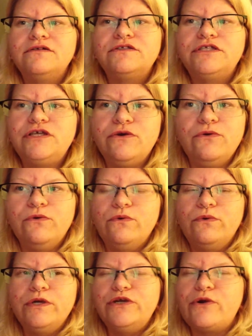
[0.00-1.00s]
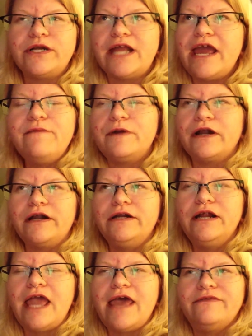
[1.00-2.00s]
to your
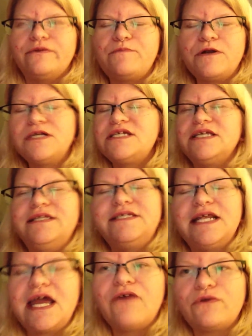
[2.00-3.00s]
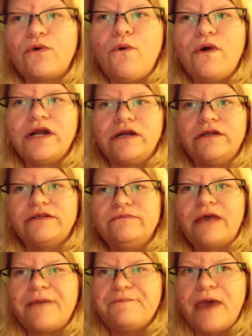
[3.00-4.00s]
neighbor and the person sitting on the corner
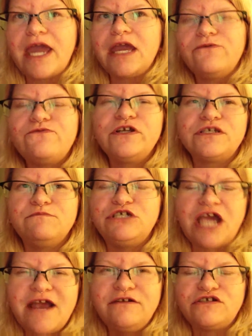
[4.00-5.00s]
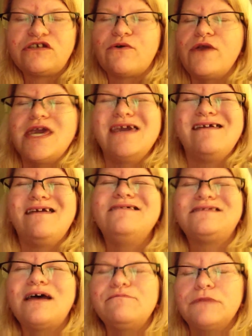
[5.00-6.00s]
that begging for some change so he can get
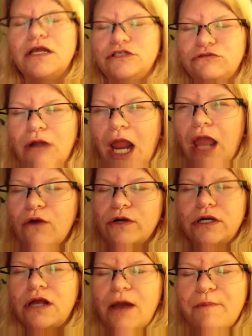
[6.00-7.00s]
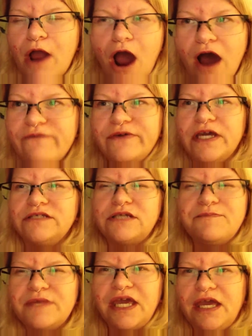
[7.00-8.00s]
something to drink or a cup of coffee,
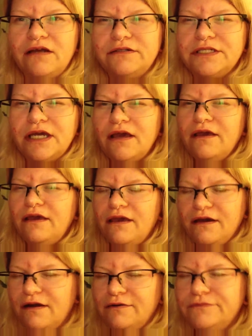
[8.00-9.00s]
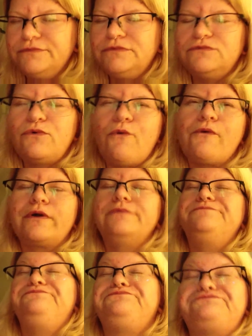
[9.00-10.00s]
something to eat,
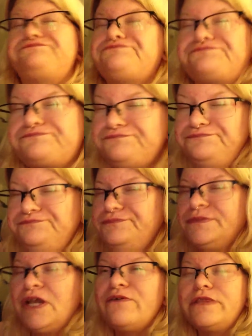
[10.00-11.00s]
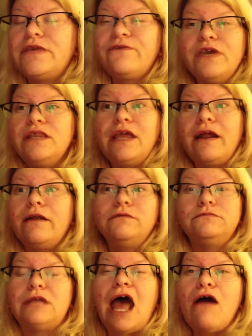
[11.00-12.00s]
or to feed their
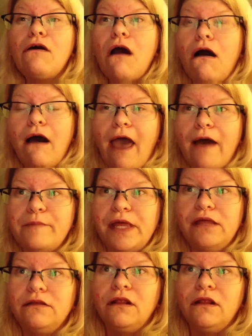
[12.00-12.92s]
alcohol habit.